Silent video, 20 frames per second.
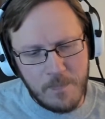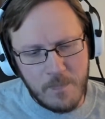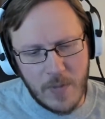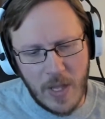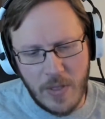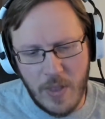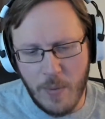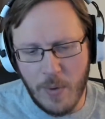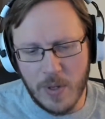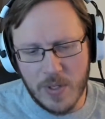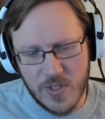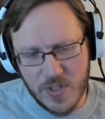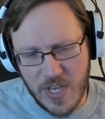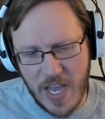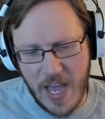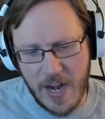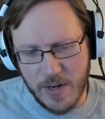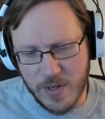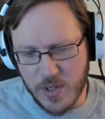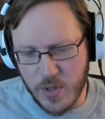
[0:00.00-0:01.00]
And they were all
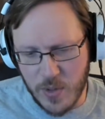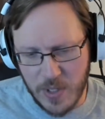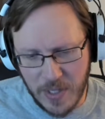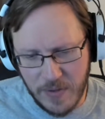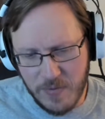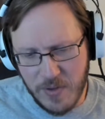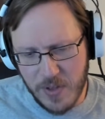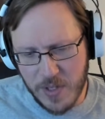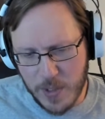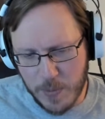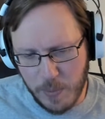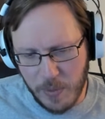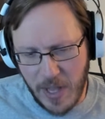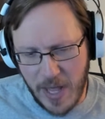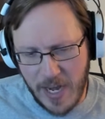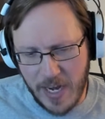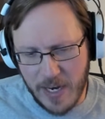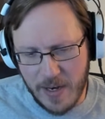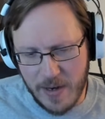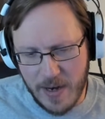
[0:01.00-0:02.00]
scattered. So he lived on this
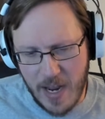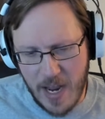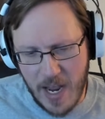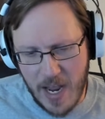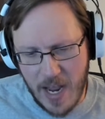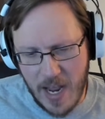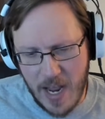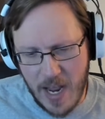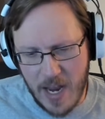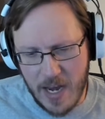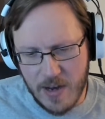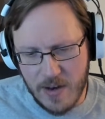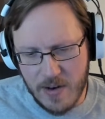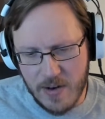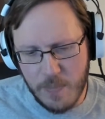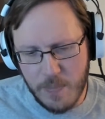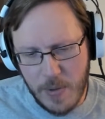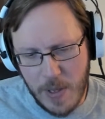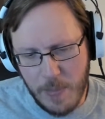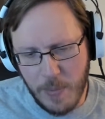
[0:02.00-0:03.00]
planet, and
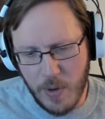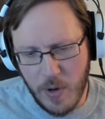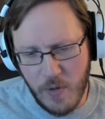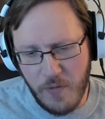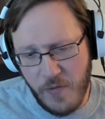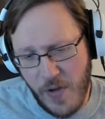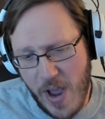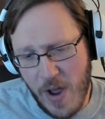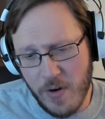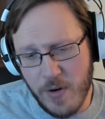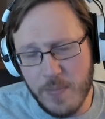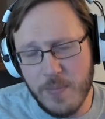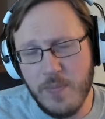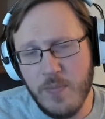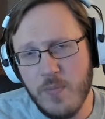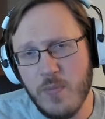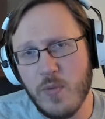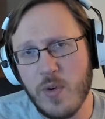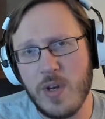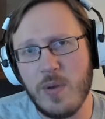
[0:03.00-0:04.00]
people who found him
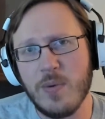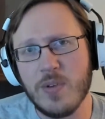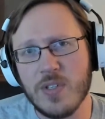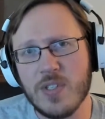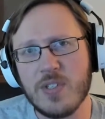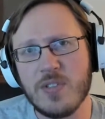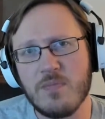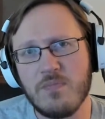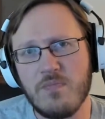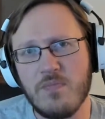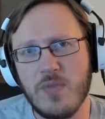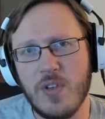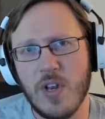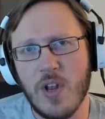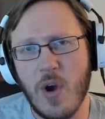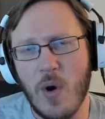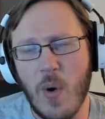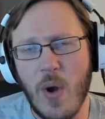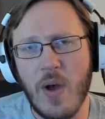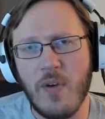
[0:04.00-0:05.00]
when he was,
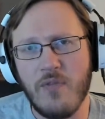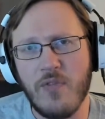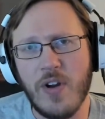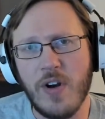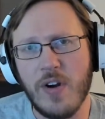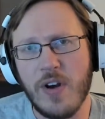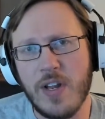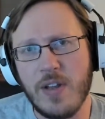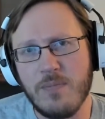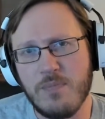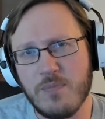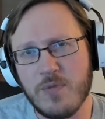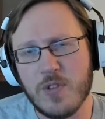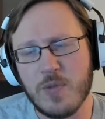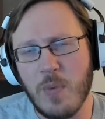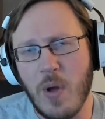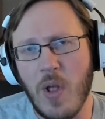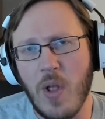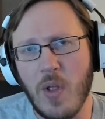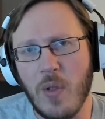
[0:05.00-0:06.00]
a very
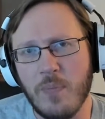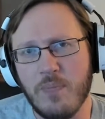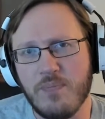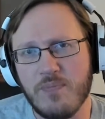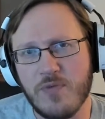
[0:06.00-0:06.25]
small